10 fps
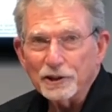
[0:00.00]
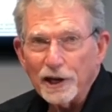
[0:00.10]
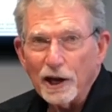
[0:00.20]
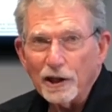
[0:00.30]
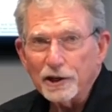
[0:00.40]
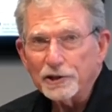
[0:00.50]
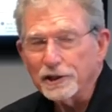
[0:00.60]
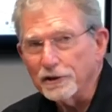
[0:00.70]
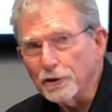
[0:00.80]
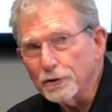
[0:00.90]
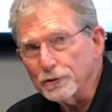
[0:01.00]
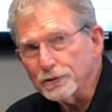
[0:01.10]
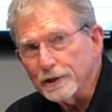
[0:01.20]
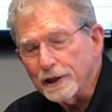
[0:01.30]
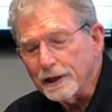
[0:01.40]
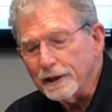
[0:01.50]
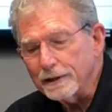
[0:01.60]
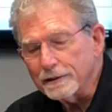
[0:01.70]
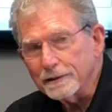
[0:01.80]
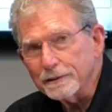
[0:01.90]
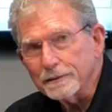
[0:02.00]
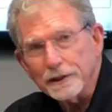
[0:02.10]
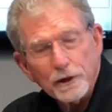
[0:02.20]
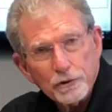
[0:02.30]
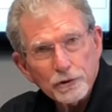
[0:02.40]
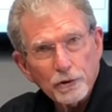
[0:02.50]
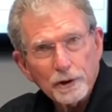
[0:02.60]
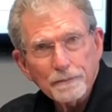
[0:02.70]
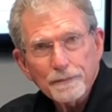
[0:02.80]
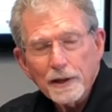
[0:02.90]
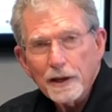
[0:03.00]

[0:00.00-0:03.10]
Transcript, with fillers: uh, challenge than those in, uh, in Arizona.